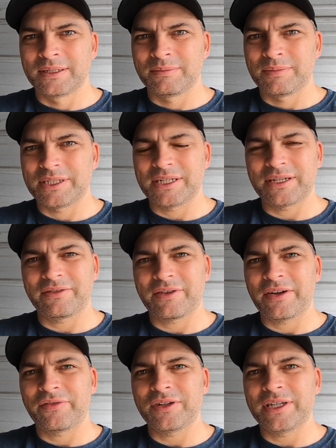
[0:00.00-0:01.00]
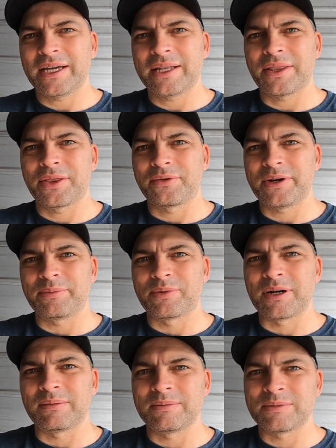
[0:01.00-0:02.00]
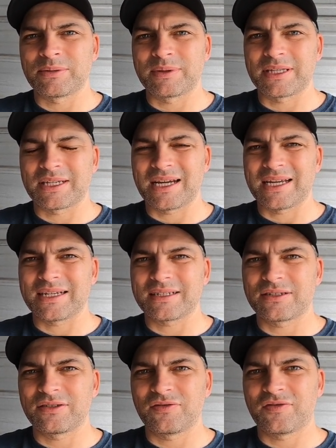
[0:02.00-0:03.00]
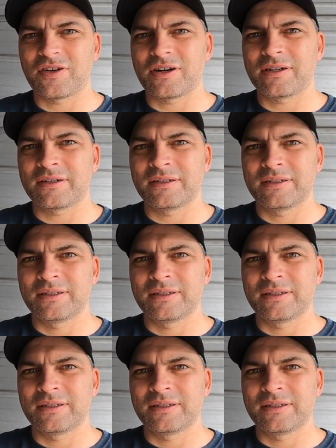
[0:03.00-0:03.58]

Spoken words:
But yeah, I've only had three problems with the kayak so far.